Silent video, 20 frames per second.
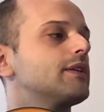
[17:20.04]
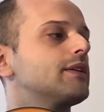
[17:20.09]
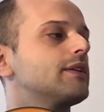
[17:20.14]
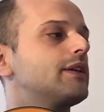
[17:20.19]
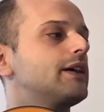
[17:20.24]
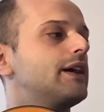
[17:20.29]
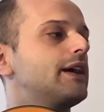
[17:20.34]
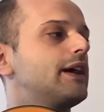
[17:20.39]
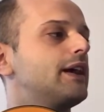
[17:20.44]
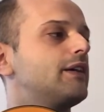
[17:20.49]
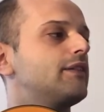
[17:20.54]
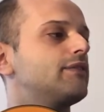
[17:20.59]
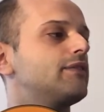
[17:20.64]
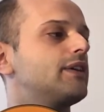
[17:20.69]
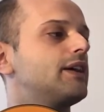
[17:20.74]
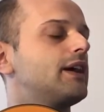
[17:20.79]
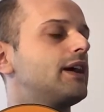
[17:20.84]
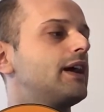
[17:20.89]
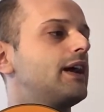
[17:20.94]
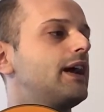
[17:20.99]
I have
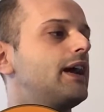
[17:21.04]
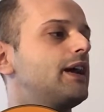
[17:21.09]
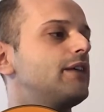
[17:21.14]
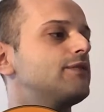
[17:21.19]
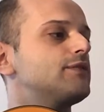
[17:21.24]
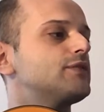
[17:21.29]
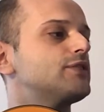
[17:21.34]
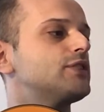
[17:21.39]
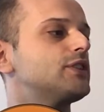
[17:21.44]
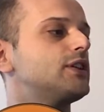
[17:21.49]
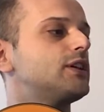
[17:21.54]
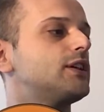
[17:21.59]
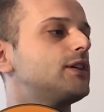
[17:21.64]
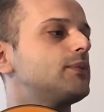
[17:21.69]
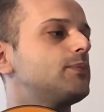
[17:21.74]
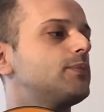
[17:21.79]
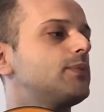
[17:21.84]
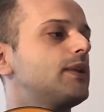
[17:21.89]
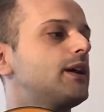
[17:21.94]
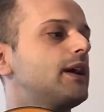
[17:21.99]
F sharp,
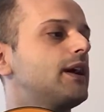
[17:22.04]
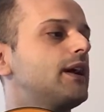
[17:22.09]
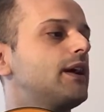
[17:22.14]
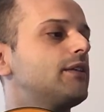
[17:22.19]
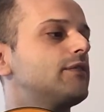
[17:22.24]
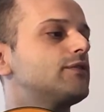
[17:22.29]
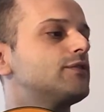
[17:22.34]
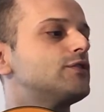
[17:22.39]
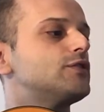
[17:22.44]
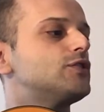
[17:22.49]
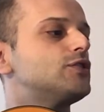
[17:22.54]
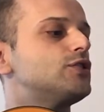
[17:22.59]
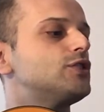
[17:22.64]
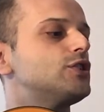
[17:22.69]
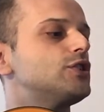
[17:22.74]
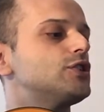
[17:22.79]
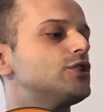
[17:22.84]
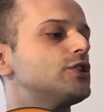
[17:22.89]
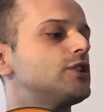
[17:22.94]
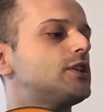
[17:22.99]
I have G
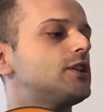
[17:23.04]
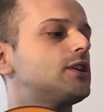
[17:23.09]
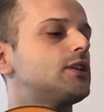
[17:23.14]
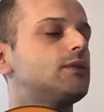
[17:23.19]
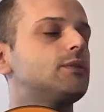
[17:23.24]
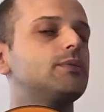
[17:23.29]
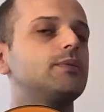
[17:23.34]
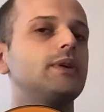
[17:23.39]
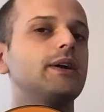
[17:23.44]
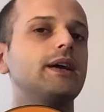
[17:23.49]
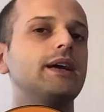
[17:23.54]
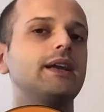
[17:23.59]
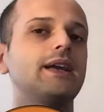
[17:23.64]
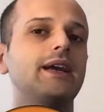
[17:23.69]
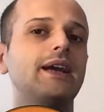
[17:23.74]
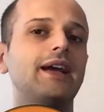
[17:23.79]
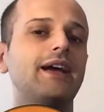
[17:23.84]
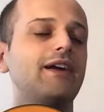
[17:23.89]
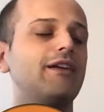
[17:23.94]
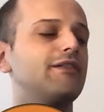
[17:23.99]
sharp, and I
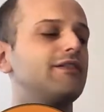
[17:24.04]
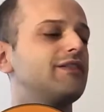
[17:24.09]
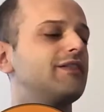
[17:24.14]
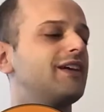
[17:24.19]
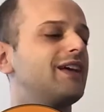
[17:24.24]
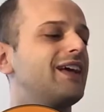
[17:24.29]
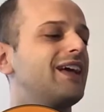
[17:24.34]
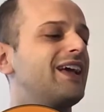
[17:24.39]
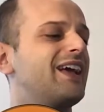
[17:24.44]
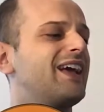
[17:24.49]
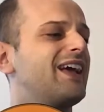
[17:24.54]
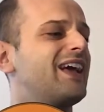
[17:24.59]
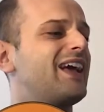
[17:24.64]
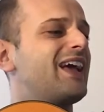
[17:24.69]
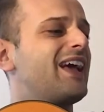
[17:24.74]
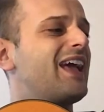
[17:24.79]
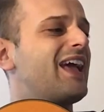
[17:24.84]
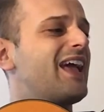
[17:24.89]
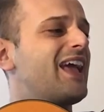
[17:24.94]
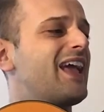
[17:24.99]
have
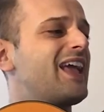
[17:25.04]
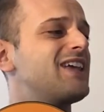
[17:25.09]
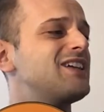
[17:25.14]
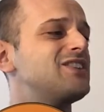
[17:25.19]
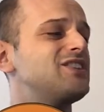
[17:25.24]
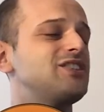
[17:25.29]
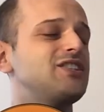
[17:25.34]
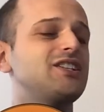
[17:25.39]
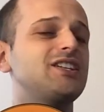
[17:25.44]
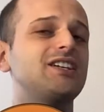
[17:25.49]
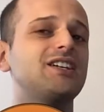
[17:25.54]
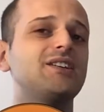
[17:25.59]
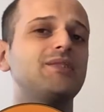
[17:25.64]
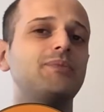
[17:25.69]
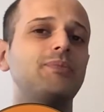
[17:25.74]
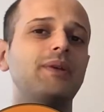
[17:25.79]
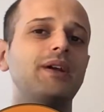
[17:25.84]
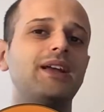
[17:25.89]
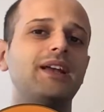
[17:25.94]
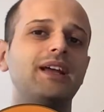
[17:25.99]
A
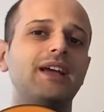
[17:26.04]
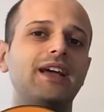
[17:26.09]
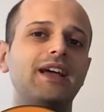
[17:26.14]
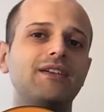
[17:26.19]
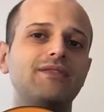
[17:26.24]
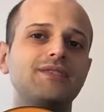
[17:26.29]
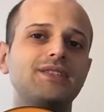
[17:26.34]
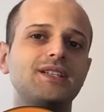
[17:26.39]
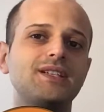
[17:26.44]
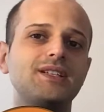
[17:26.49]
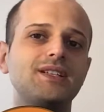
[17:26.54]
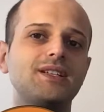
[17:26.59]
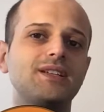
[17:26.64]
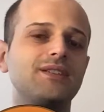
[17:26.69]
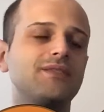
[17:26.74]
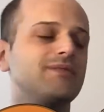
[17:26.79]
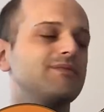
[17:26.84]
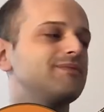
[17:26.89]
sharp, and I have C.